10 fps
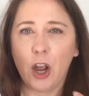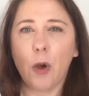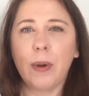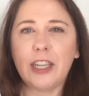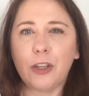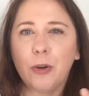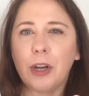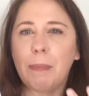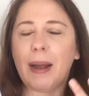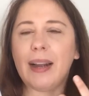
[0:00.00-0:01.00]
when he's
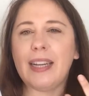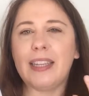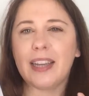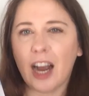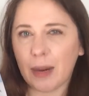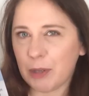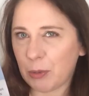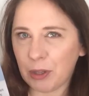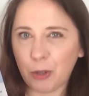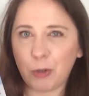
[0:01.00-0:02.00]
talking about his times
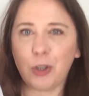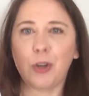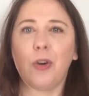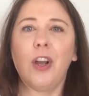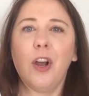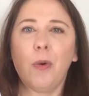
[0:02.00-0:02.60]
with Duchamp,